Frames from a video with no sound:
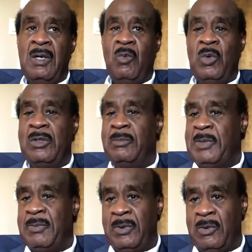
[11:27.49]
whether
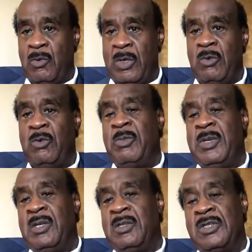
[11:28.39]
people agree with
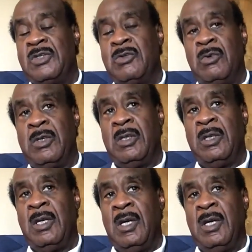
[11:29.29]
me or disagree,